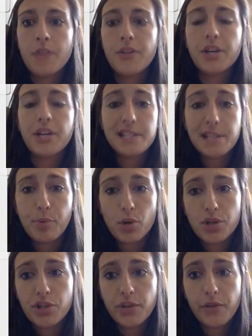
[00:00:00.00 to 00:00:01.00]
There is a
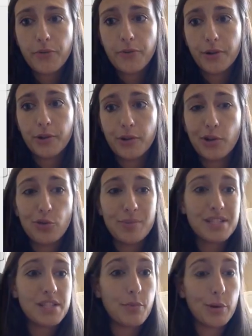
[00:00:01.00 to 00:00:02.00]
portion of the frontal lobe,
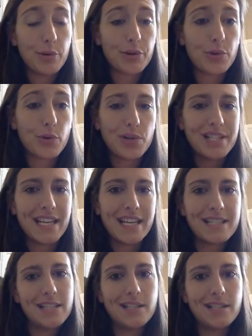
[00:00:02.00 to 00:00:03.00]
it's the motor
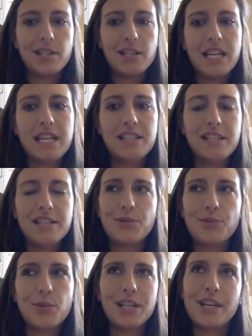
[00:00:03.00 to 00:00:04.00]
cortex. This is the
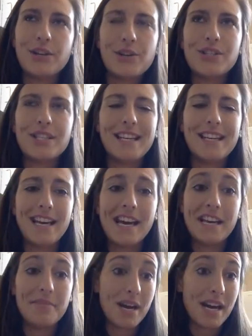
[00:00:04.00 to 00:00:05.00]
easiest one to understand,
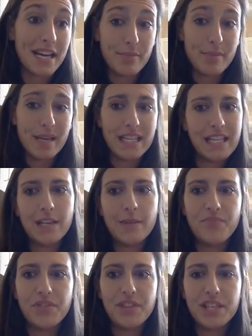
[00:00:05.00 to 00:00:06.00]
in my
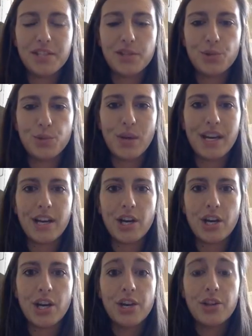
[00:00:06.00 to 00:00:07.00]
opinion. This is
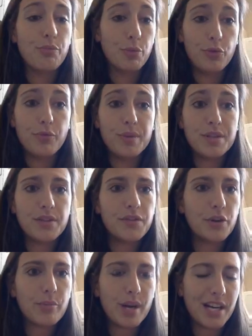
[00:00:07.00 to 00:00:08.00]
where the movements of
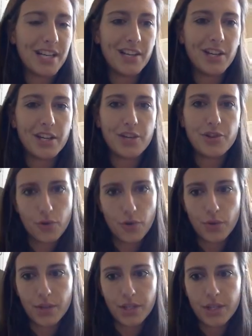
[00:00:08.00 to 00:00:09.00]
your body are
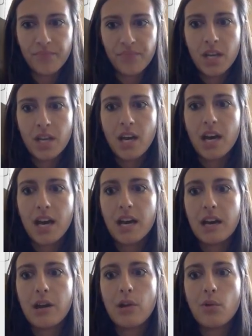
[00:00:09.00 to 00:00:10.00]
controlled.
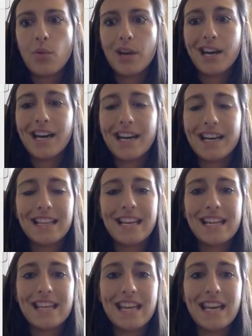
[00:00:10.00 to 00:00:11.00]
I want to
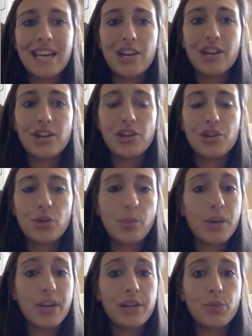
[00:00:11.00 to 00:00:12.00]
highlight that your
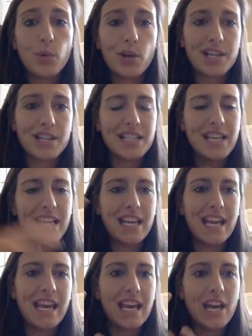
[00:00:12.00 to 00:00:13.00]
brain works in
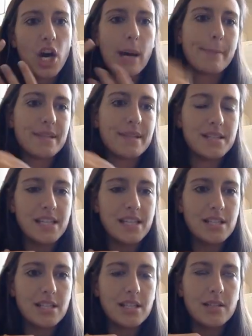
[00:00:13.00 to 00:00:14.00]
a opposite